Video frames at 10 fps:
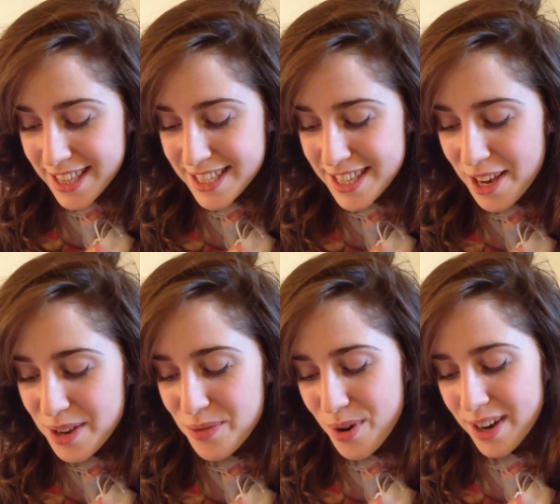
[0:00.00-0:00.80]
The
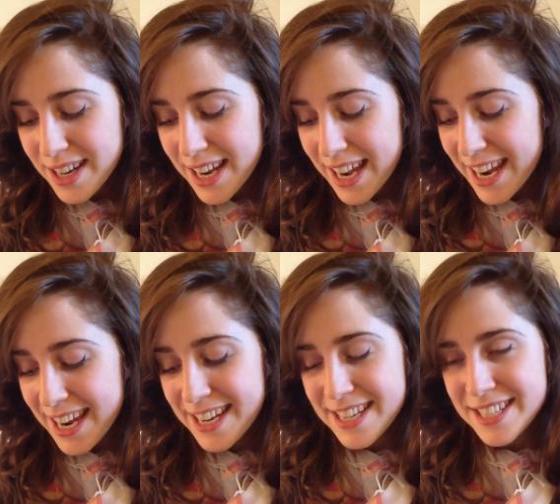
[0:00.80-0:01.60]
second one
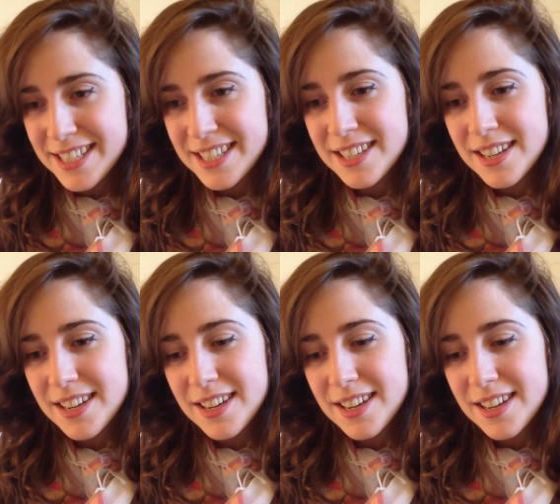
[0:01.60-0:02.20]
is